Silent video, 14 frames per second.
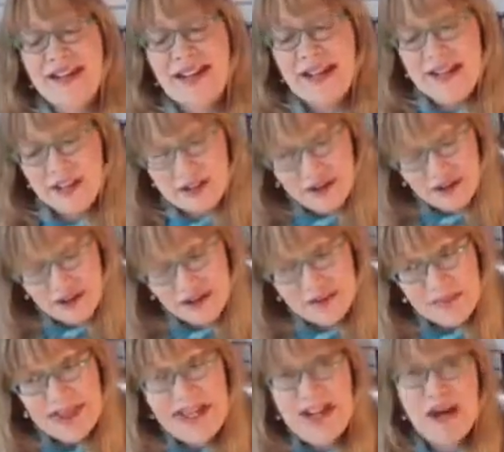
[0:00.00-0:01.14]
and it could
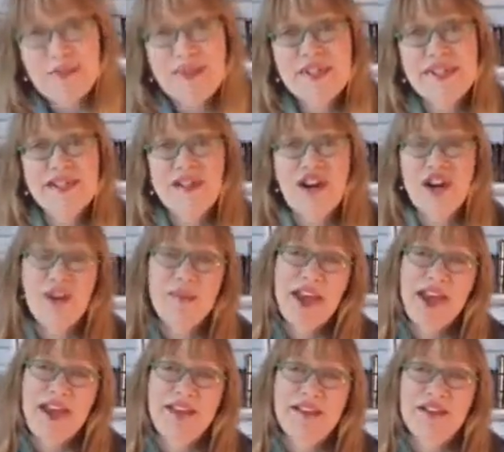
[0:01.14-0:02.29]
ultimately help us on our
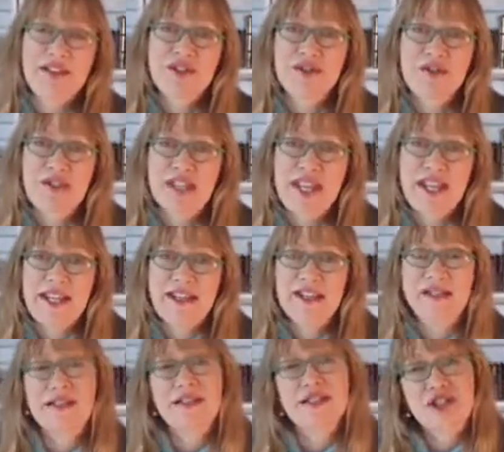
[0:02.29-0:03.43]
path to obtain
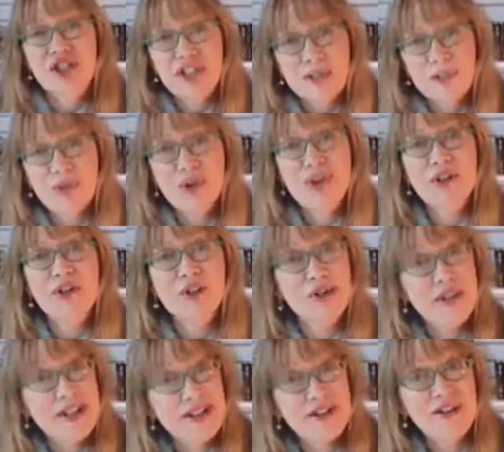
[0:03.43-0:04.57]
cheaper,
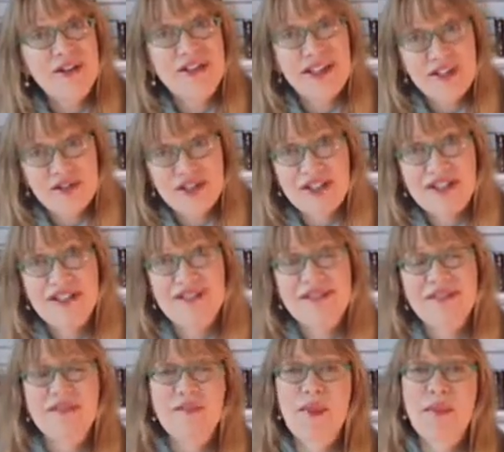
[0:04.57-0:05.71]
greener energy
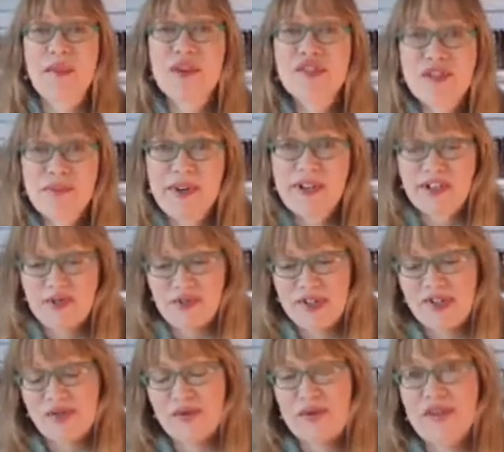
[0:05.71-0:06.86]
from our most abundant
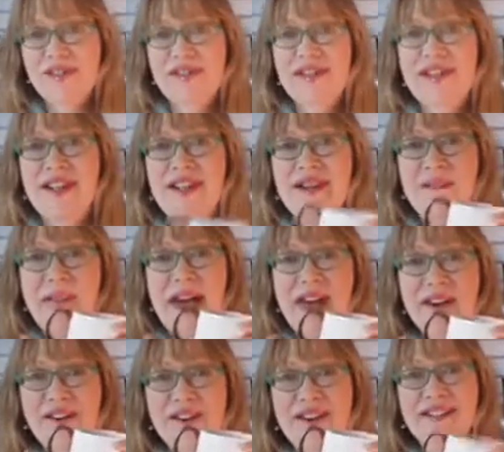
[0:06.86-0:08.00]
resource,
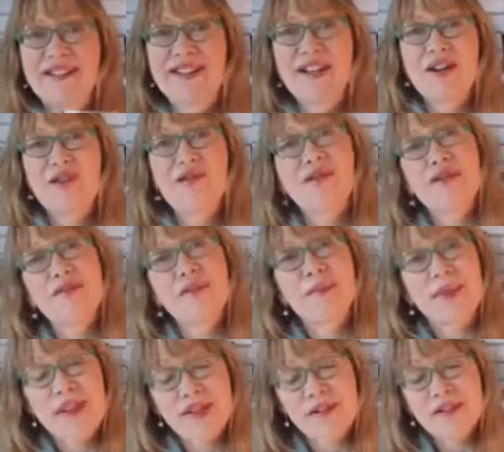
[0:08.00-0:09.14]
matter or from
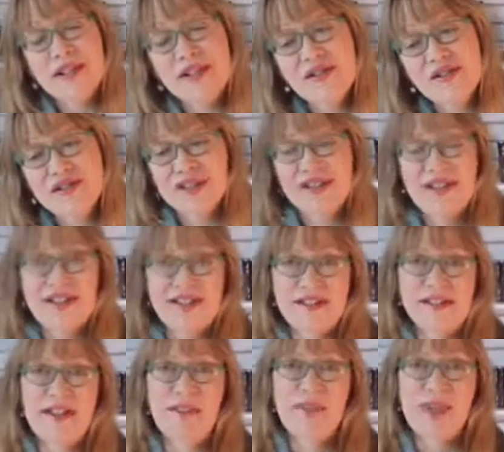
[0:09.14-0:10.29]
another lesser
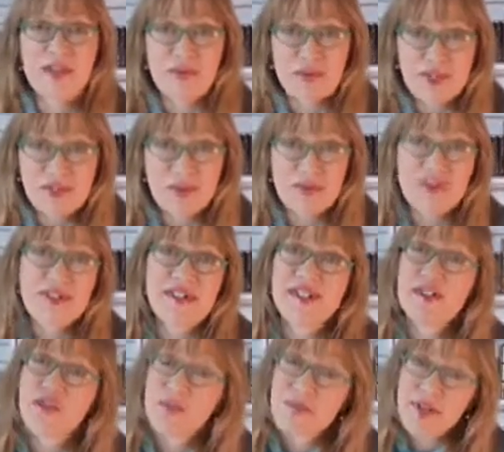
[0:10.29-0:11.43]
discussed abundant resource, the
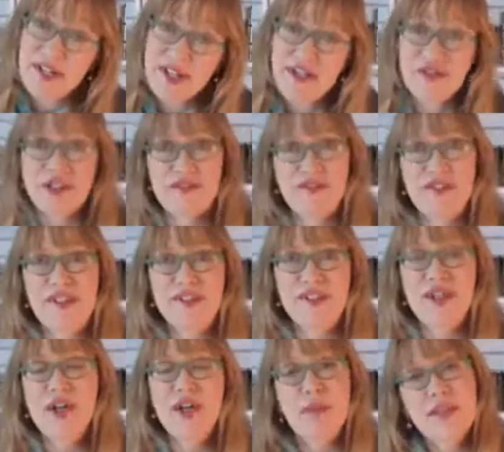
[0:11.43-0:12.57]
zero-point energy field,
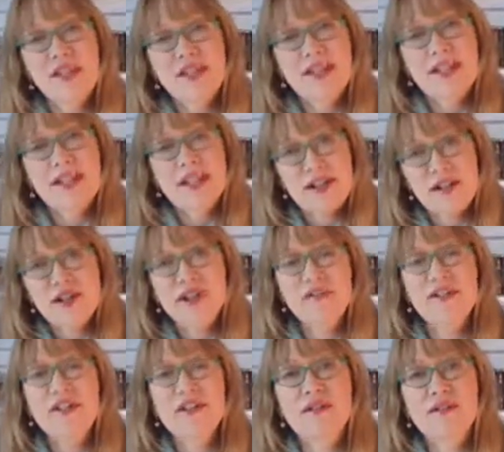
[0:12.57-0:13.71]
which is the energy
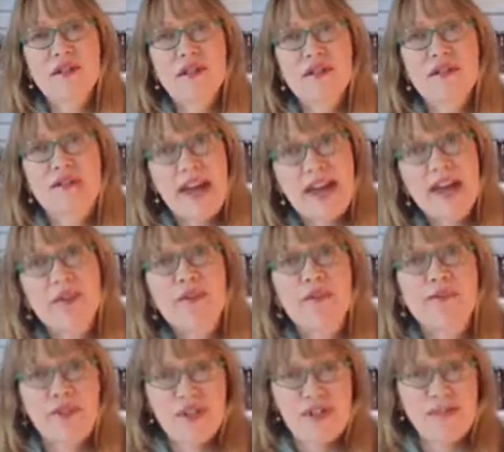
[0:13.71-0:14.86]
field of vacuum of
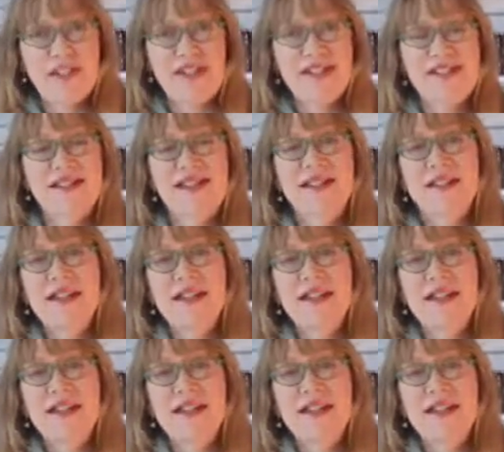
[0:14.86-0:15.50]
free space.